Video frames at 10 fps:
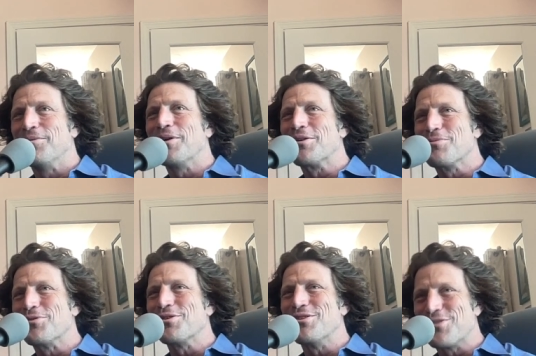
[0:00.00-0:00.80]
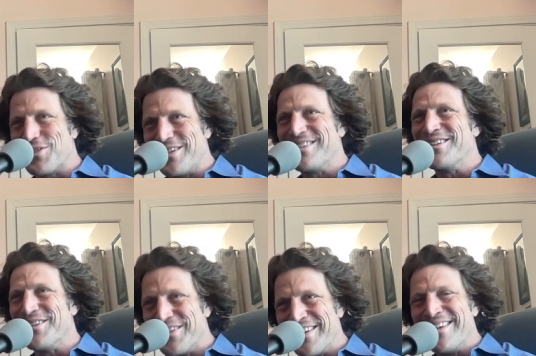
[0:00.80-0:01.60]
what I was most interested into.
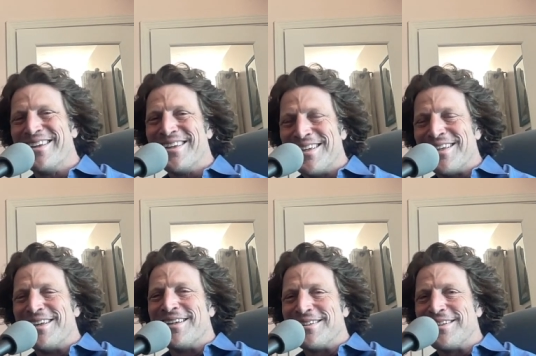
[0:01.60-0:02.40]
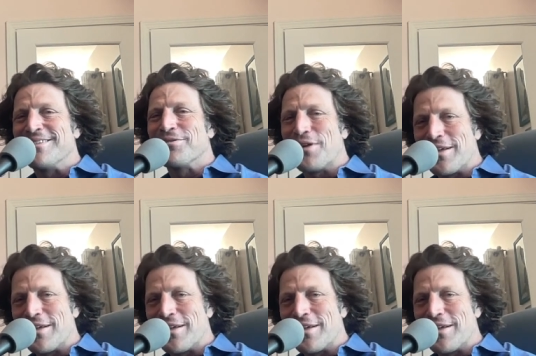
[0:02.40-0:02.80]
Right,